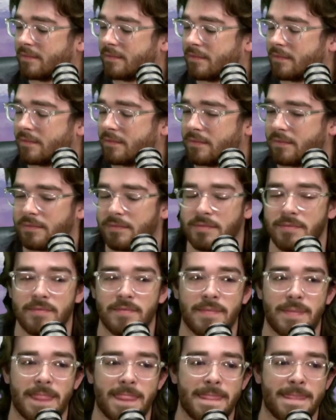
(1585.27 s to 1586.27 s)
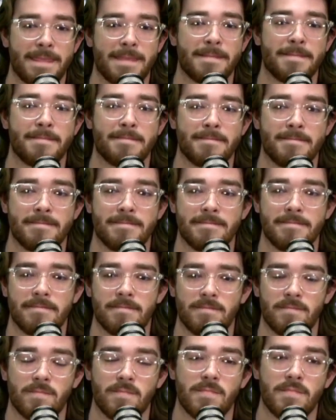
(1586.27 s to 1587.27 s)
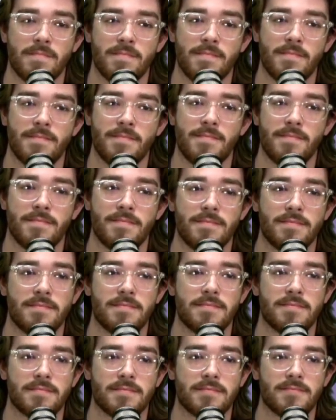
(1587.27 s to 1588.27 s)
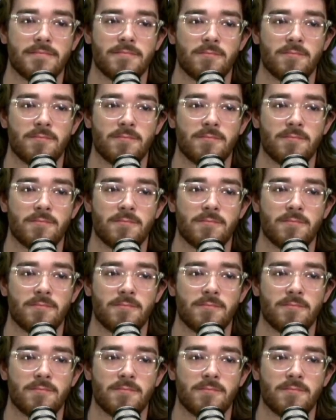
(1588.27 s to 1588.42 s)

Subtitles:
[no speech]